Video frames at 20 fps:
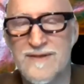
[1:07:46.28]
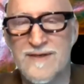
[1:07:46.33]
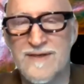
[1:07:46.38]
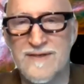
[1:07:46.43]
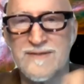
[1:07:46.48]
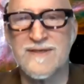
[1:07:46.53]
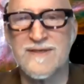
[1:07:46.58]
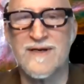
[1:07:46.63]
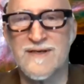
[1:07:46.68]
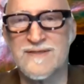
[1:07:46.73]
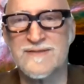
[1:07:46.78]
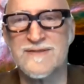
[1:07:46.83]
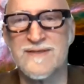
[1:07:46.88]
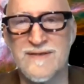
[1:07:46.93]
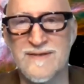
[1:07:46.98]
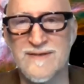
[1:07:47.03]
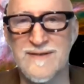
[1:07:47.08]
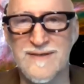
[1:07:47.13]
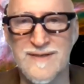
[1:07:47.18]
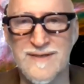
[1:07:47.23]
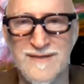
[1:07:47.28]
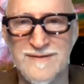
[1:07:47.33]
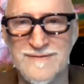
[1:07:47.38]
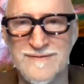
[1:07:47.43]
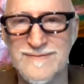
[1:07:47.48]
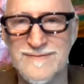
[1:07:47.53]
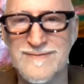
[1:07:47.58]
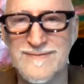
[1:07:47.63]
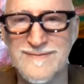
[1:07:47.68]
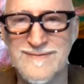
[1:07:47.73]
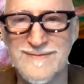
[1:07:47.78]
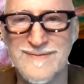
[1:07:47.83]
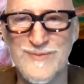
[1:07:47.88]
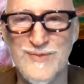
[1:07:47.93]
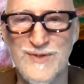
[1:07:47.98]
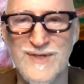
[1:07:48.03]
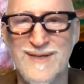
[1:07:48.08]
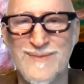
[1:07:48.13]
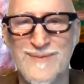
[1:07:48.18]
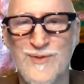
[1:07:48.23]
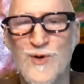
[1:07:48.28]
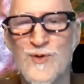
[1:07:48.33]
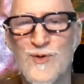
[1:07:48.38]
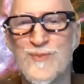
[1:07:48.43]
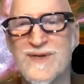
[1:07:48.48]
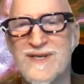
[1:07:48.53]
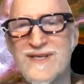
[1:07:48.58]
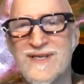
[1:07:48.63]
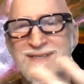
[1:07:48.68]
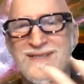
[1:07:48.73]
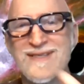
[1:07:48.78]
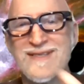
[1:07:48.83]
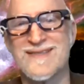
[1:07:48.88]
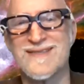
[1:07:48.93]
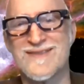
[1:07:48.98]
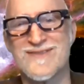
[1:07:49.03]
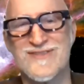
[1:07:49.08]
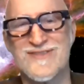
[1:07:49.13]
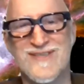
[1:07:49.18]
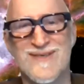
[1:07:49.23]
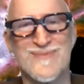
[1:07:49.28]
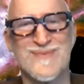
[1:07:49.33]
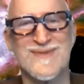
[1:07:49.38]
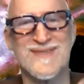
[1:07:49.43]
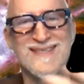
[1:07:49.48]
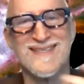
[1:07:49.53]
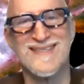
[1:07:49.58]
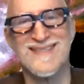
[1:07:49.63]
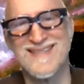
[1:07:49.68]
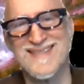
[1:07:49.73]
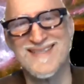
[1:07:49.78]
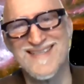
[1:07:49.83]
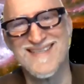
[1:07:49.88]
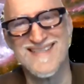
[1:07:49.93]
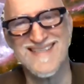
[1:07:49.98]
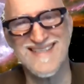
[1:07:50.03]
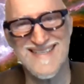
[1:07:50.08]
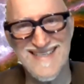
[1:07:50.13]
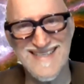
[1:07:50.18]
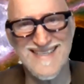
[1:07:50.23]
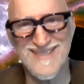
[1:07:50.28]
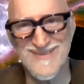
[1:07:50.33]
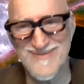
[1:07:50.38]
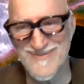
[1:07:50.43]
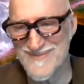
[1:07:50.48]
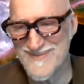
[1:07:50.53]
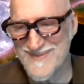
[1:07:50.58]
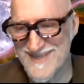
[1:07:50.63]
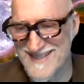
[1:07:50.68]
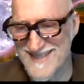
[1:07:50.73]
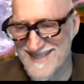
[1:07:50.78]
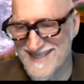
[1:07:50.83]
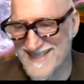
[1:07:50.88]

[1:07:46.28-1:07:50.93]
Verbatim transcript: our talks aren't enough, but I'm hoping that there's something in them.